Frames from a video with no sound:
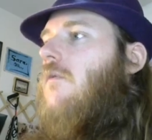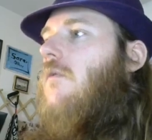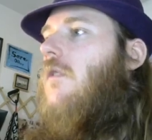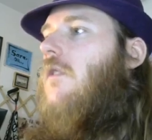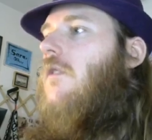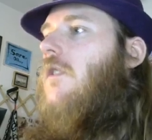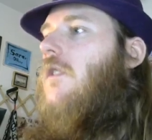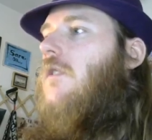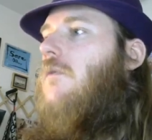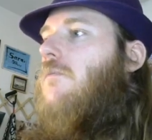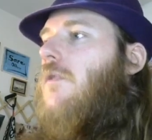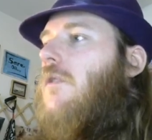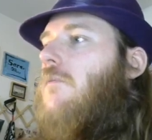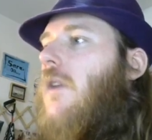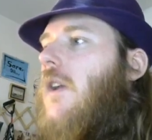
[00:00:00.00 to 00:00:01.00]
we're going to
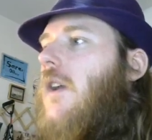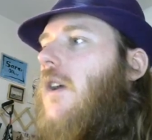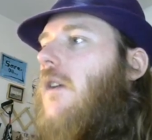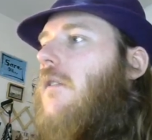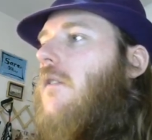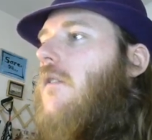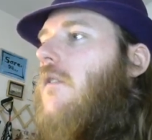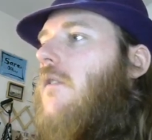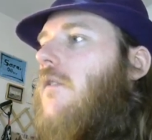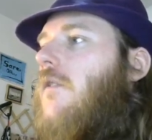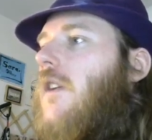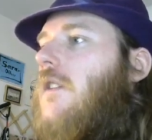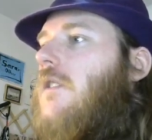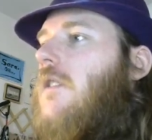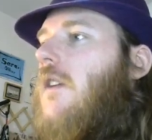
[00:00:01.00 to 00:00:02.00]
put my guy
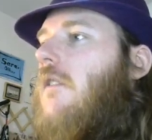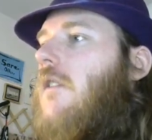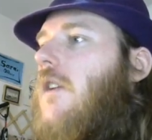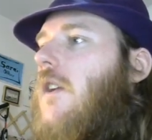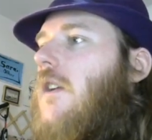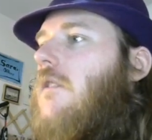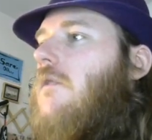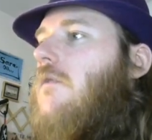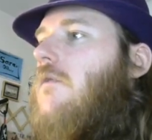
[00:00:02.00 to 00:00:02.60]
face down again.